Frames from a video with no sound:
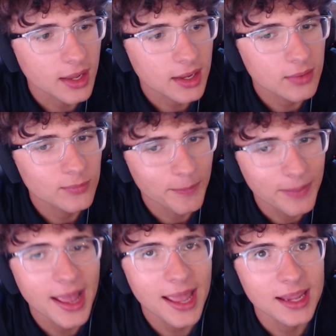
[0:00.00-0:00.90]
Like will
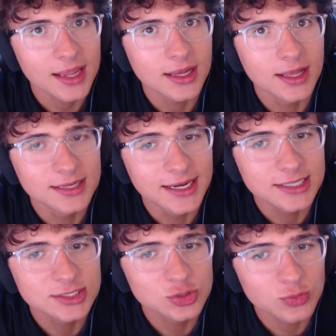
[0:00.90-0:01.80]
pay a, an
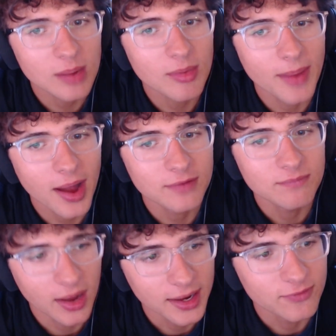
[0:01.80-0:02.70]
extreme amount
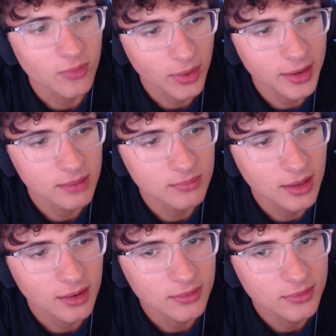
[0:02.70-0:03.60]
of money for one day
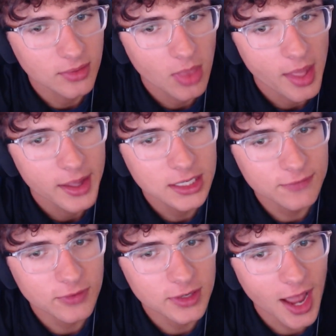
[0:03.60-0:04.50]
mail.
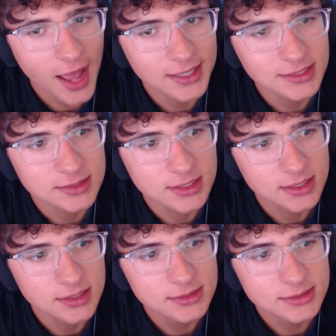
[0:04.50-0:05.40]
He forgot his
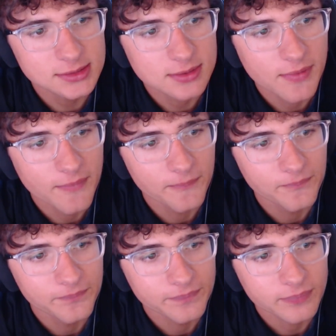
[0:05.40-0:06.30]
keys
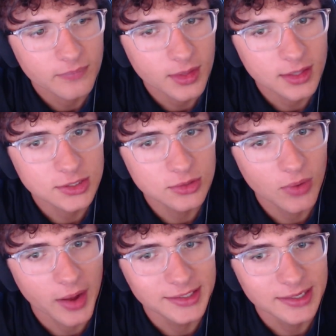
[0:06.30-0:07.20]

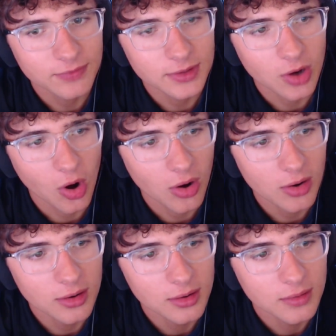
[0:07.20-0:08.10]
to a different
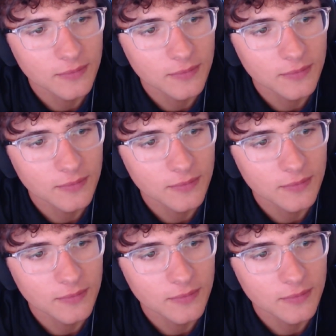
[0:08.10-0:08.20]
car